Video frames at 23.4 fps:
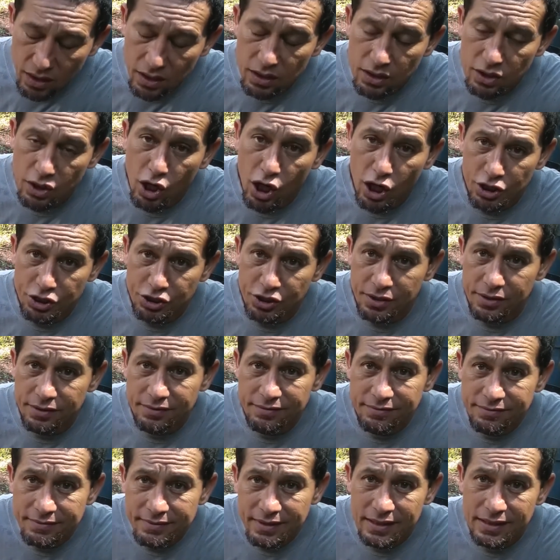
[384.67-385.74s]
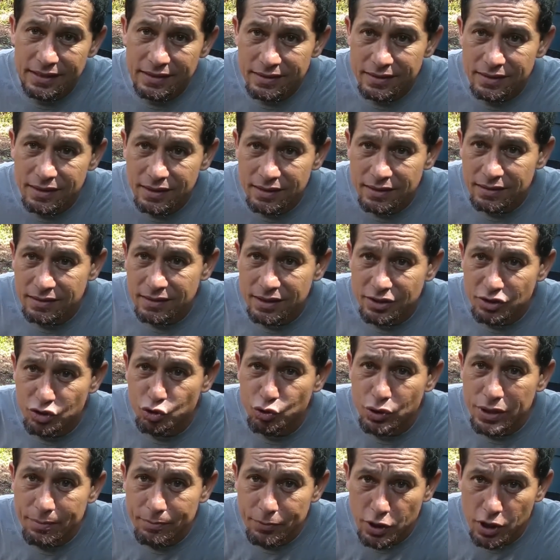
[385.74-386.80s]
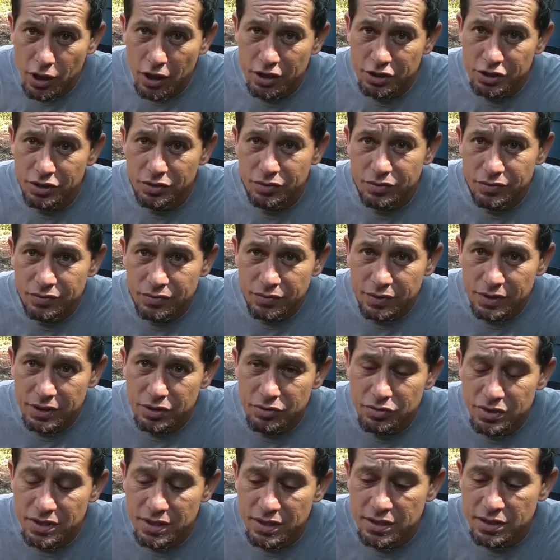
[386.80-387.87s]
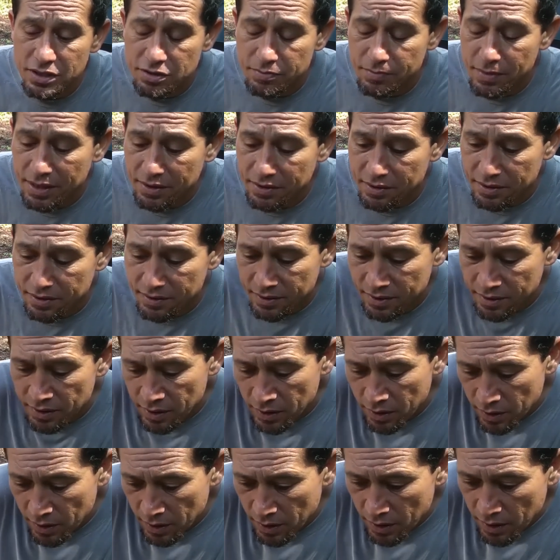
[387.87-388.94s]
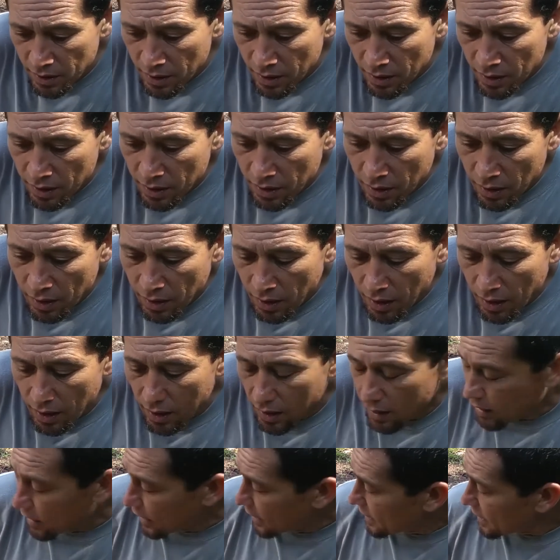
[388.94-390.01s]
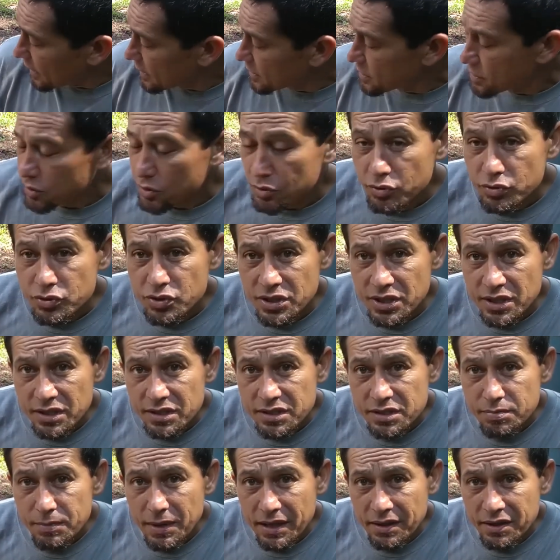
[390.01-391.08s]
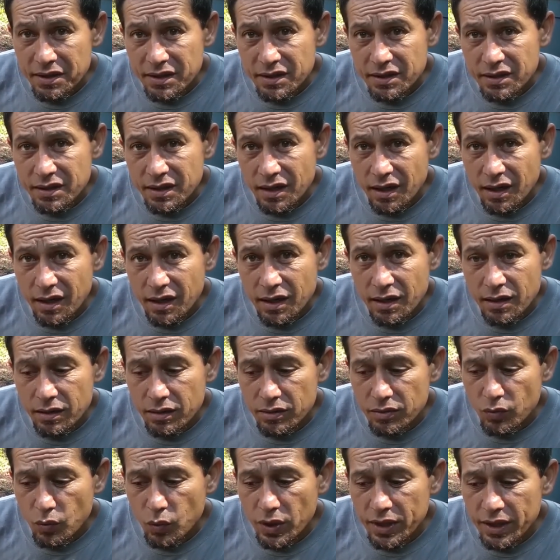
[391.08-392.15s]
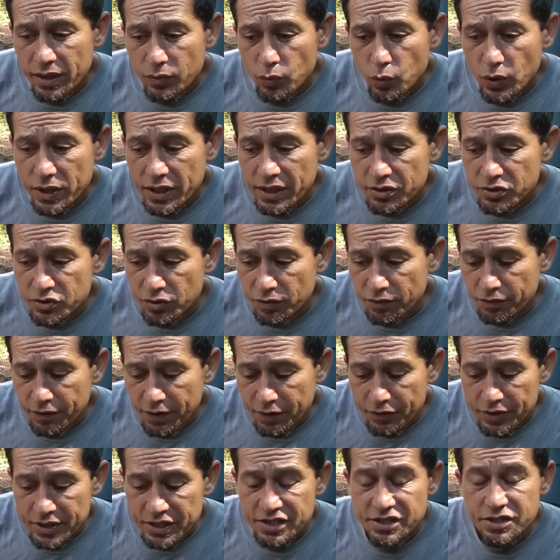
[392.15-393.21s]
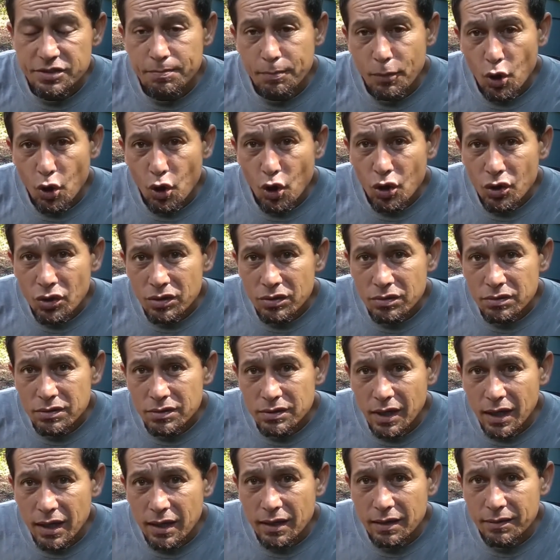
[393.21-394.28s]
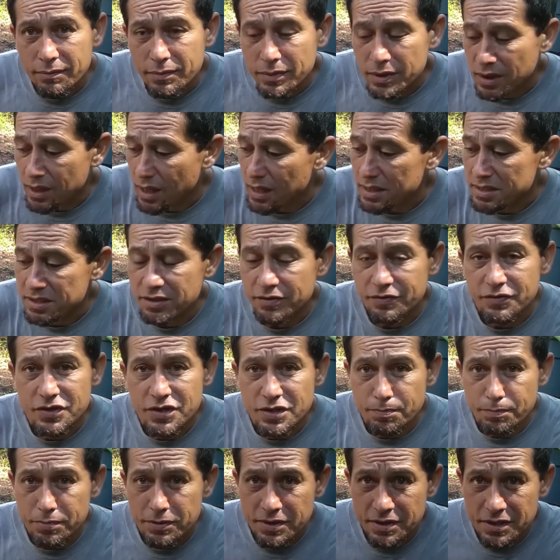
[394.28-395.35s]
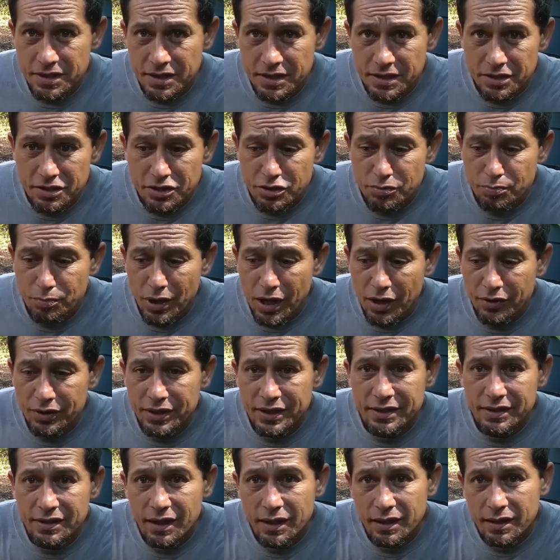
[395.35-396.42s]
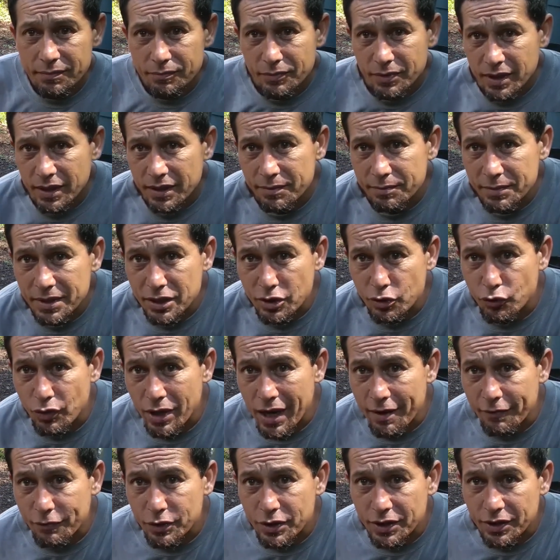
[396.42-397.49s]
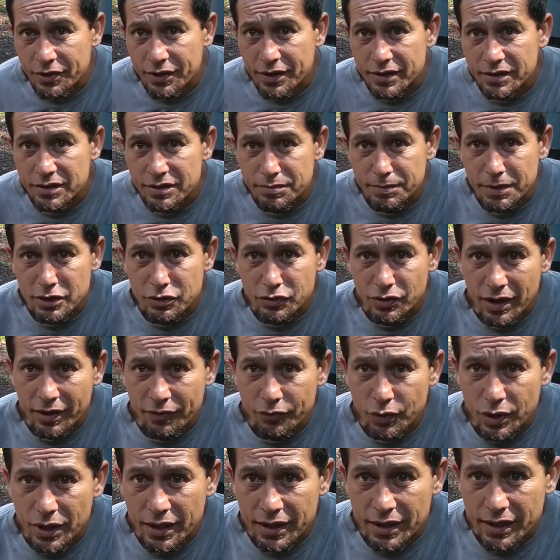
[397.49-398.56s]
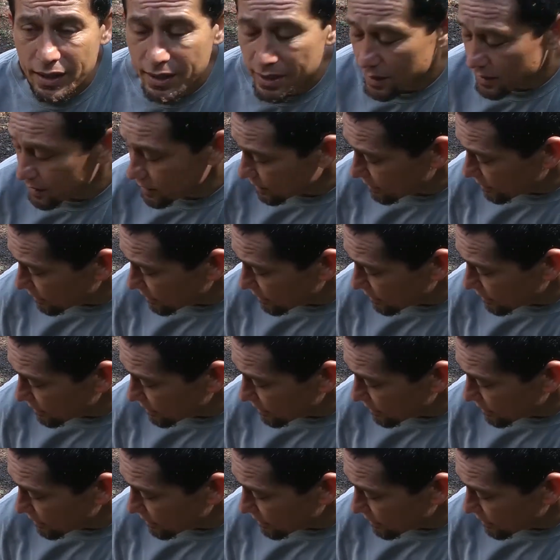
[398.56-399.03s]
caution, extreme caution when using this method. I like to use this method when weeds are very small, lots of seed sprouting. I'm in a gravel area. This is my driveway, and